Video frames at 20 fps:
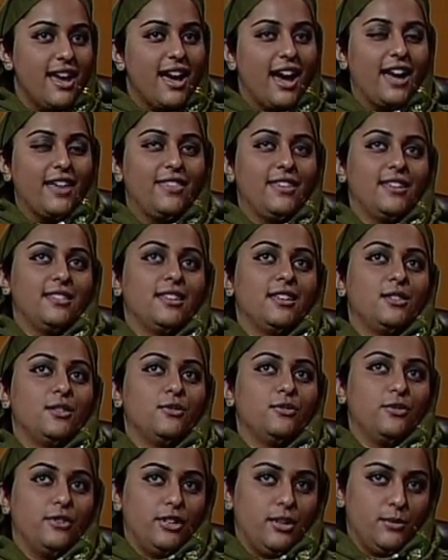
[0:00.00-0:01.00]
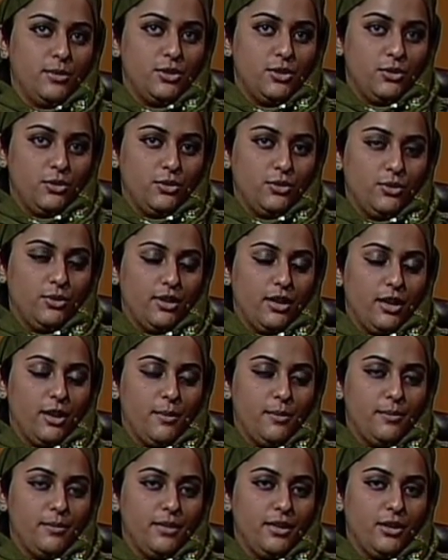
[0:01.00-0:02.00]
I think that the freedom to,
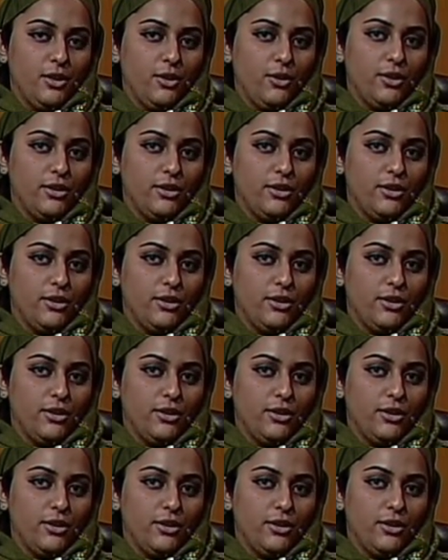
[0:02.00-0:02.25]
you know,